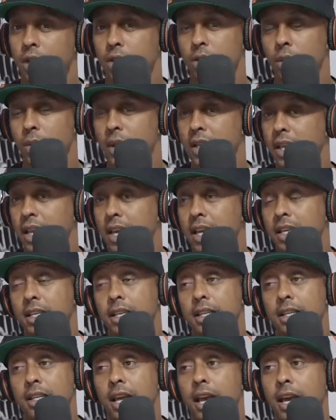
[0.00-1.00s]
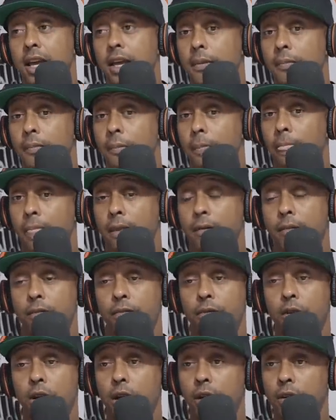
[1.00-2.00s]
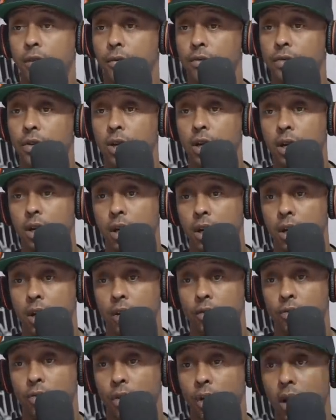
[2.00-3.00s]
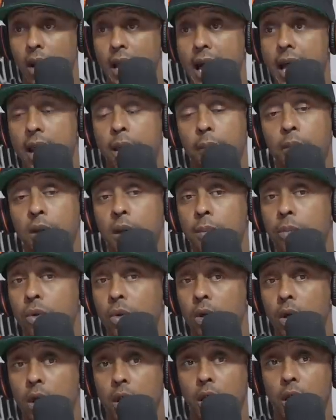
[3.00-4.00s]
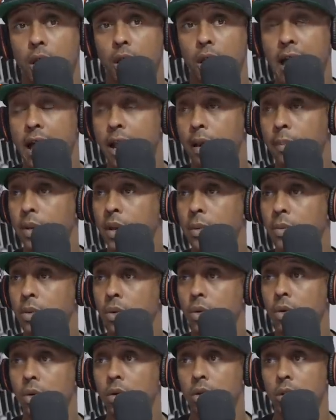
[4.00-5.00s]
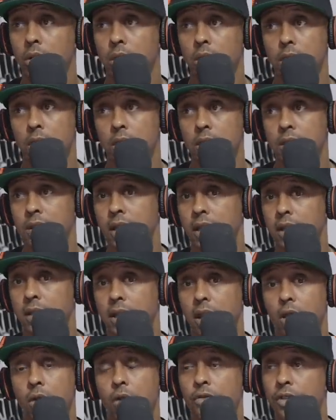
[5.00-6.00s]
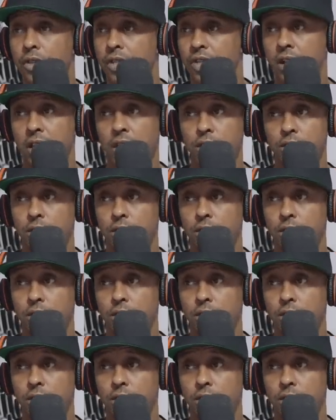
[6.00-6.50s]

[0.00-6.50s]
so at the end of the day, for for for a lot of people, a lot of people they, they overthink